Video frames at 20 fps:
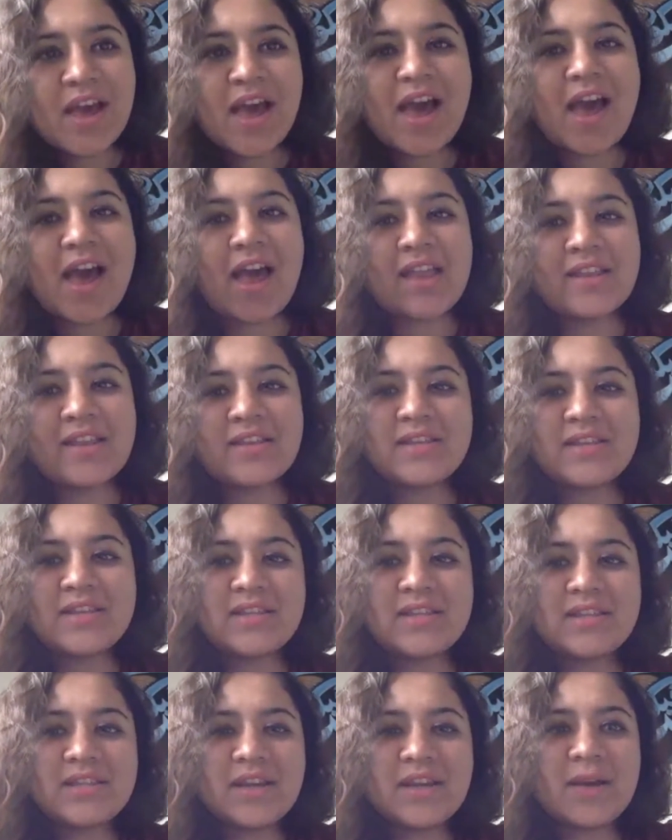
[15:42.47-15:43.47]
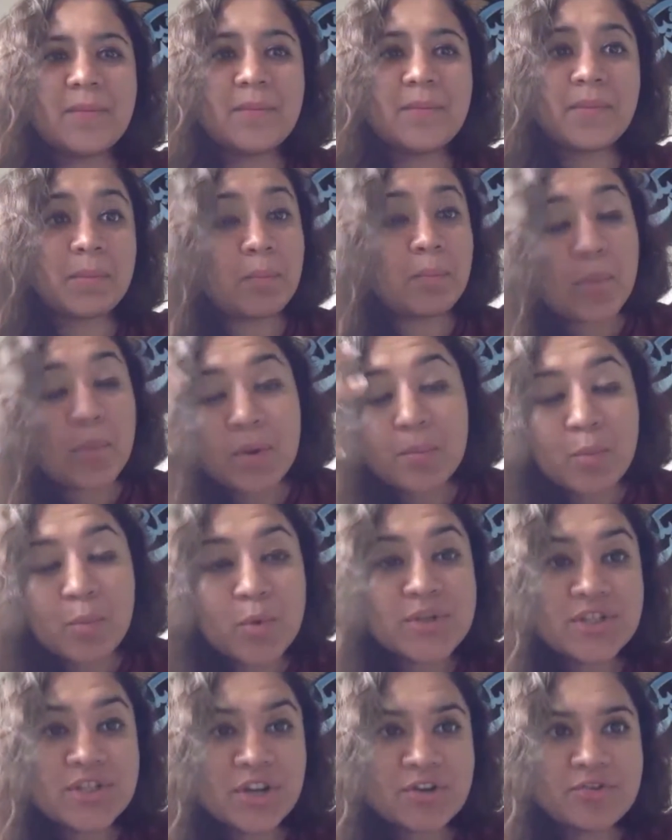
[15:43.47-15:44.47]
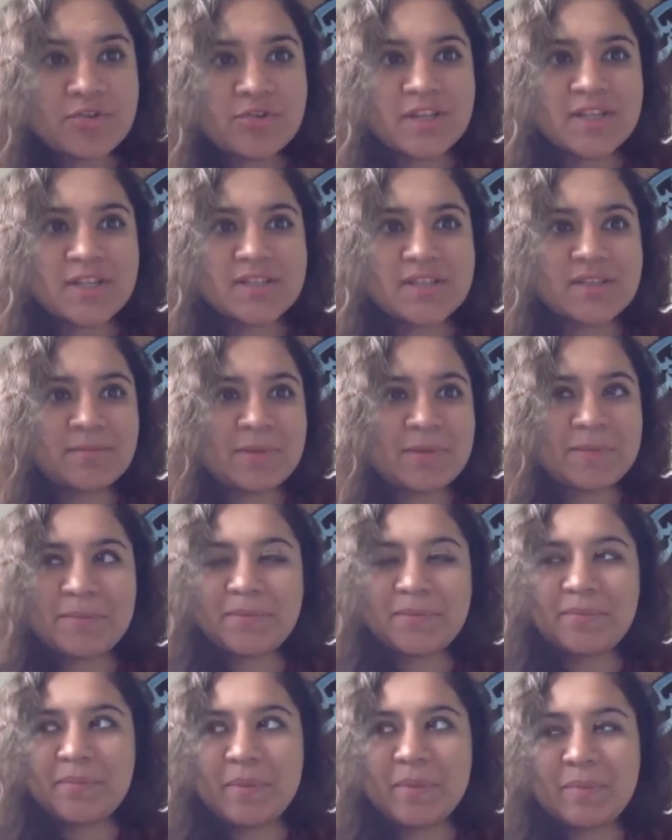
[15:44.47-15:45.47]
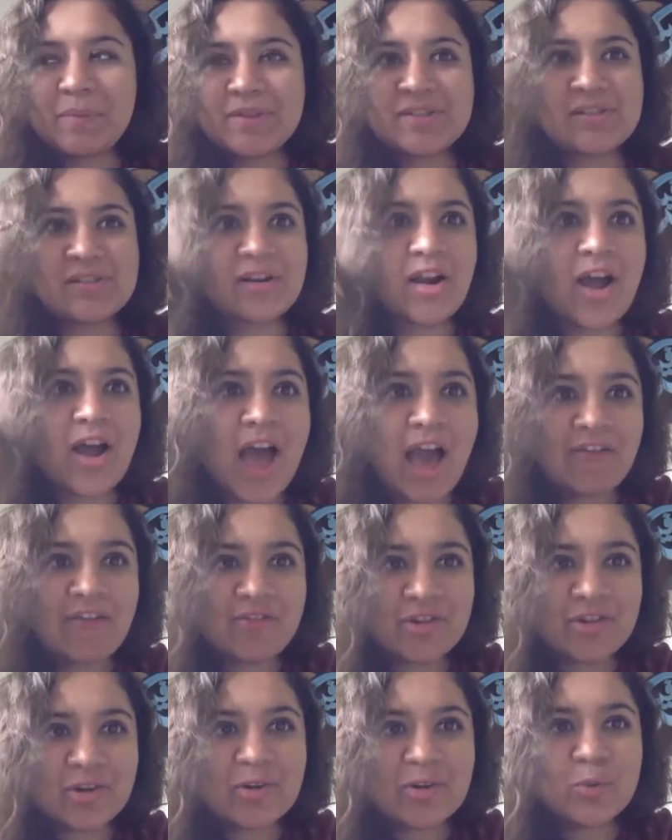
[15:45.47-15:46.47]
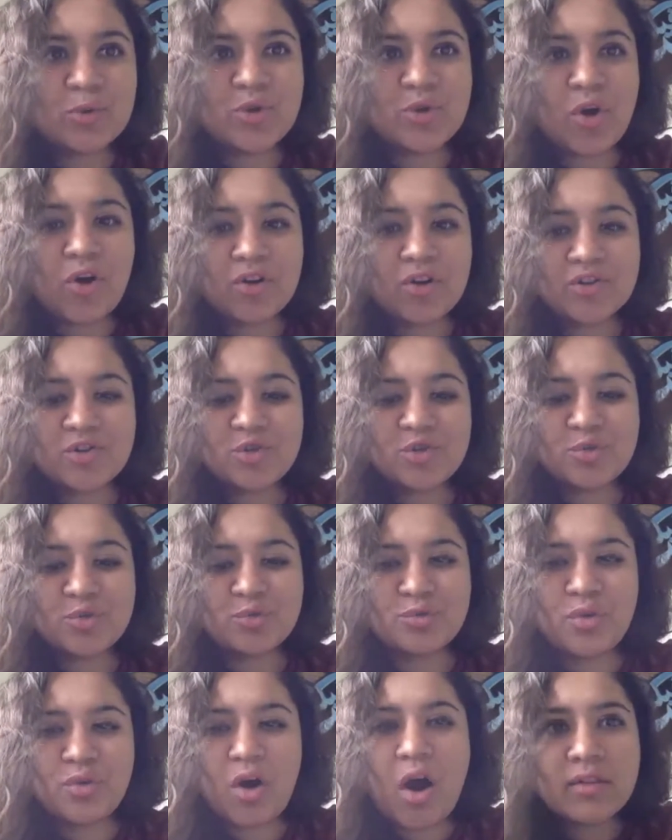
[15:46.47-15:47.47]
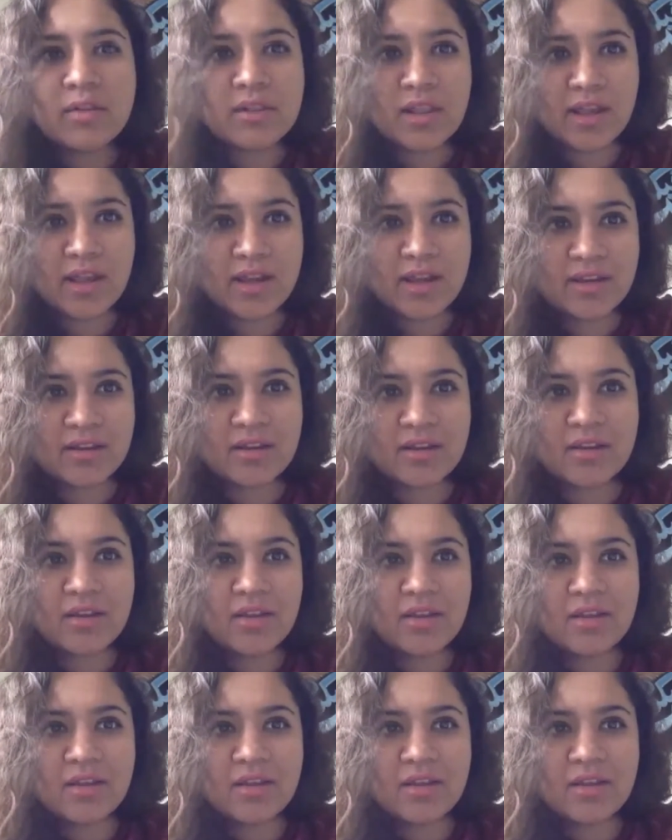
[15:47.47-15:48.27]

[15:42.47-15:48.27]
And in most countries, people still haven't clued on to online